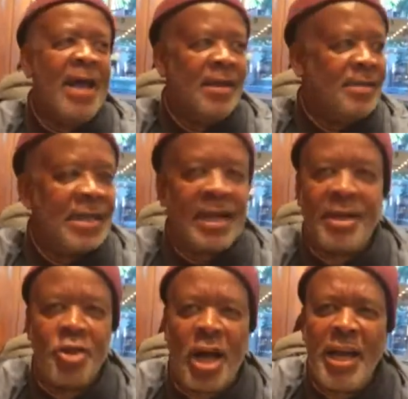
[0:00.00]
it's like
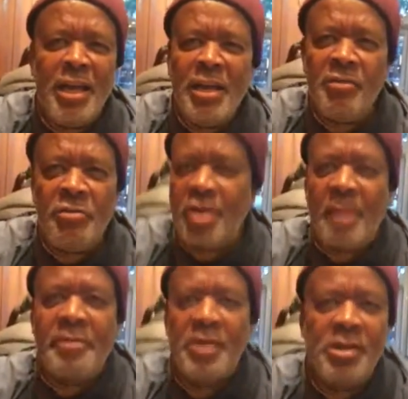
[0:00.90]
a Chinese or
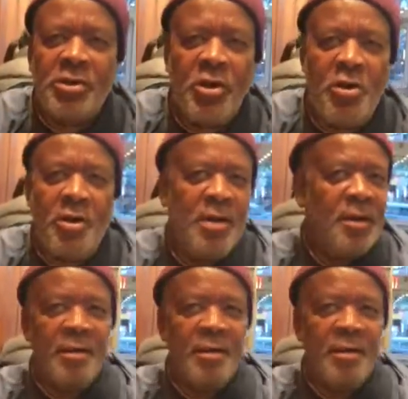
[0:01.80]
Japanese gong.